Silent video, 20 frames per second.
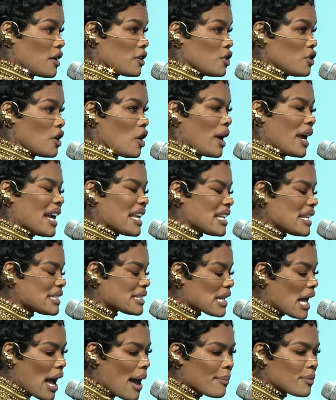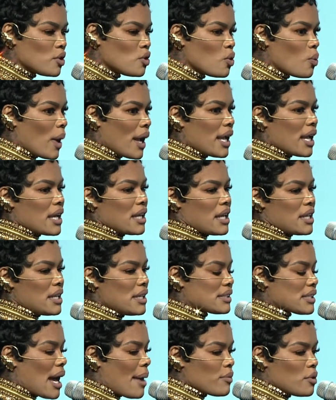You know, anytime you wait and
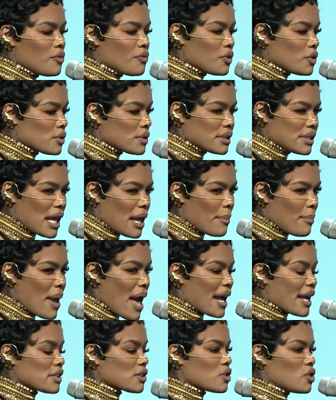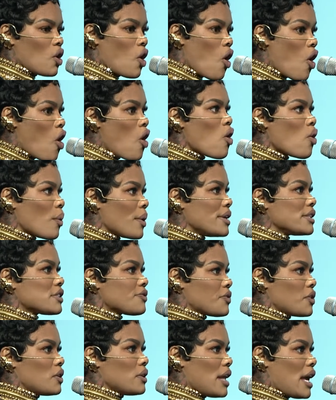anytime you feel set back, it's going to always
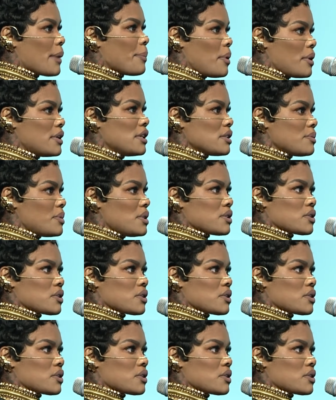feel like punishment.